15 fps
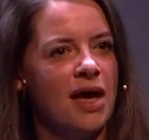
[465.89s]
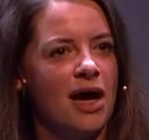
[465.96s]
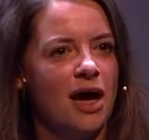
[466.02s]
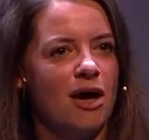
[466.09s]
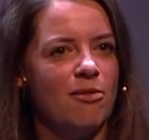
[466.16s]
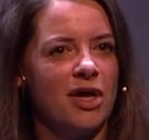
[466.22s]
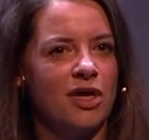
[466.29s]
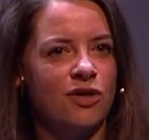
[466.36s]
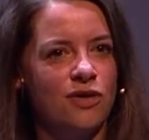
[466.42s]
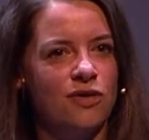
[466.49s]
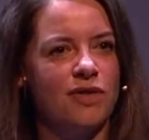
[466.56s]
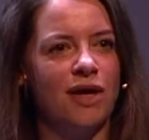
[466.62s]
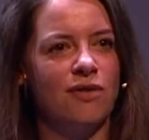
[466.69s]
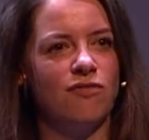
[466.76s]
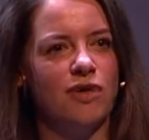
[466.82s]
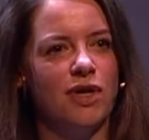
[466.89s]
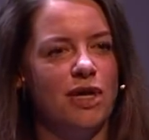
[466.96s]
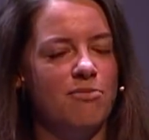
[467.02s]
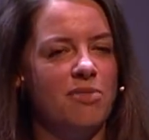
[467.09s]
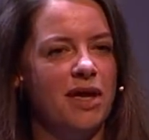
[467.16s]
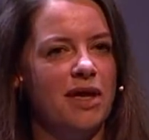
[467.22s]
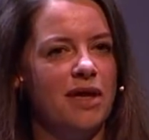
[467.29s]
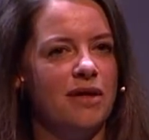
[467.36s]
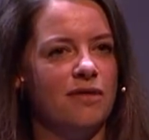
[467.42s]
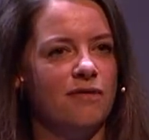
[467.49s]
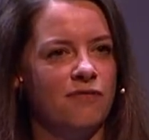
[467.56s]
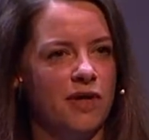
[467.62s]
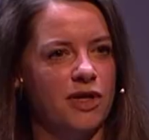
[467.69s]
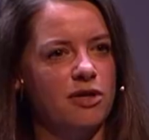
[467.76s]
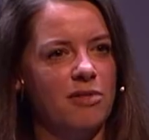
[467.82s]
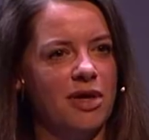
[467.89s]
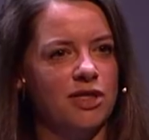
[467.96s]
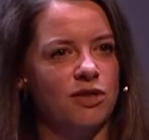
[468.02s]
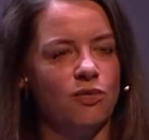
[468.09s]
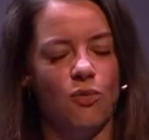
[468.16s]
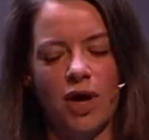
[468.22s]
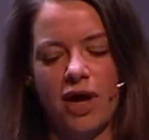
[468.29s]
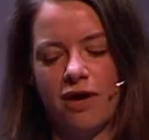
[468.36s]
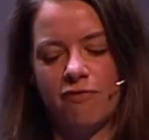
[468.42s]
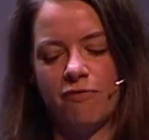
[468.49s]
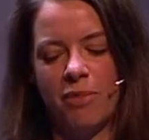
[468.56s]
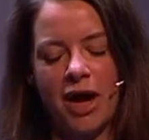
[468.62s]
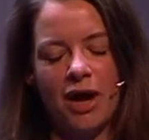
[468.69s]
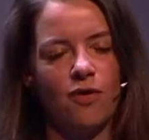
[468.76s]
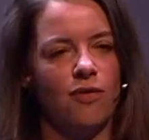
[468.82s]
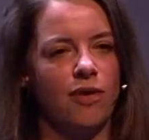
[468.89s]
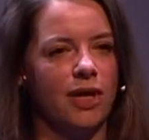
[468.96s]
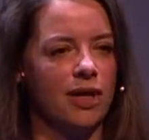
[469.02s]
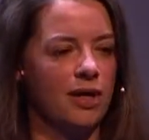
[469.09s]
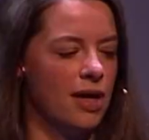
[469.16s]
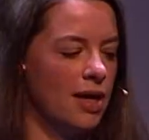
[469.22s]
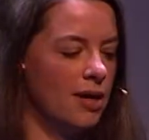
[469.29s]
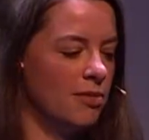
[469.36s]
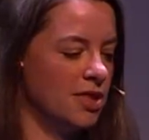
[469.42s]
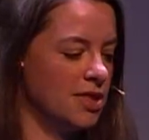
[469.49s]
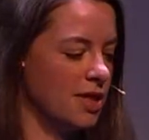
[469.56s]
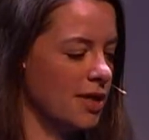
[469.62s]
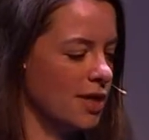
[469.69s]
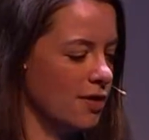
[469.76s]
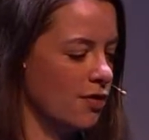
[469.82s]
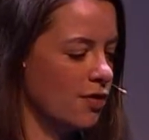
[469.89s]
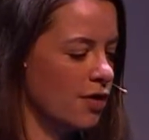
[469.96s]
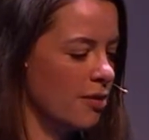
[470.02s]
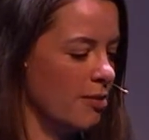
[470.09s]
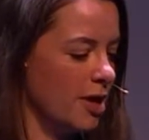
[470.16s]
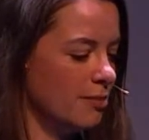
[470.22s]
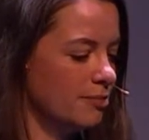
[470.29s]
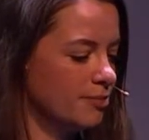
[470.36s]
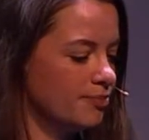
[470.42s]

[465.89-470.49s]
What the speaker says: And could that really be the fundamental way of powering a circular economy?